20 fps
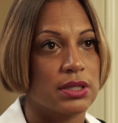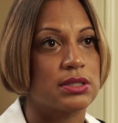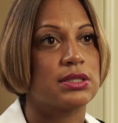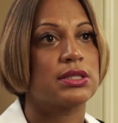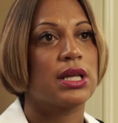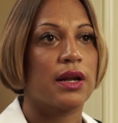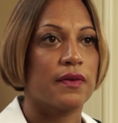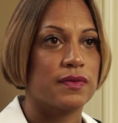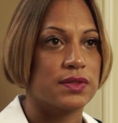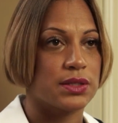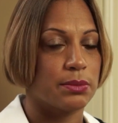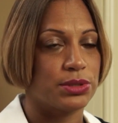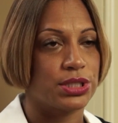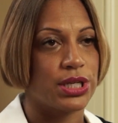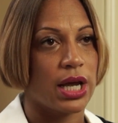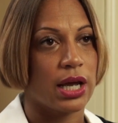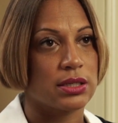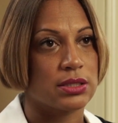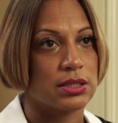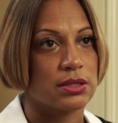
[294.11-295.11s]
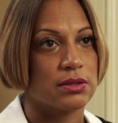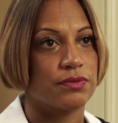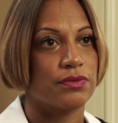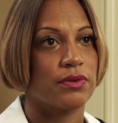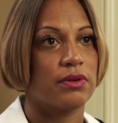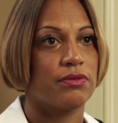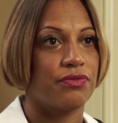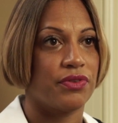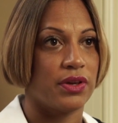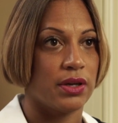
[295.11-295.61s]
instead of subjective
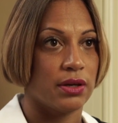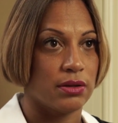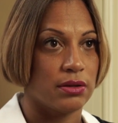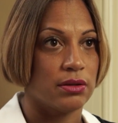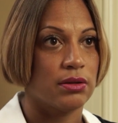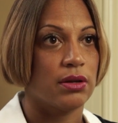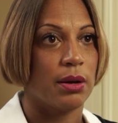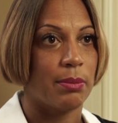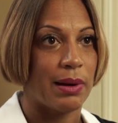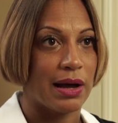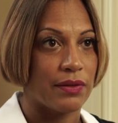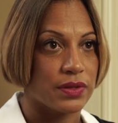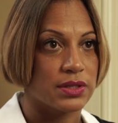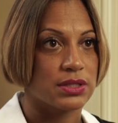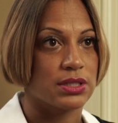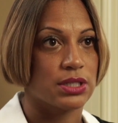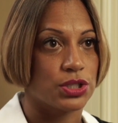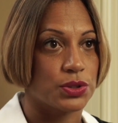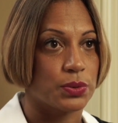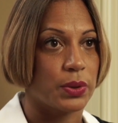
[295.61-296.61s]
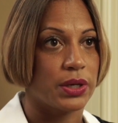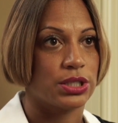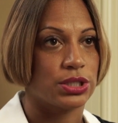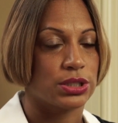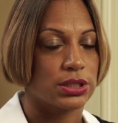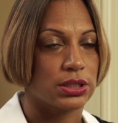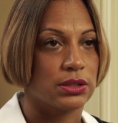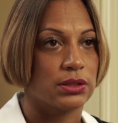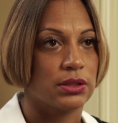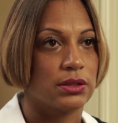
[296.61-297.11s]
feel about the
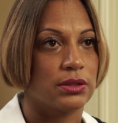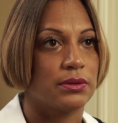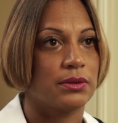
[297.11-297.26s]
situation.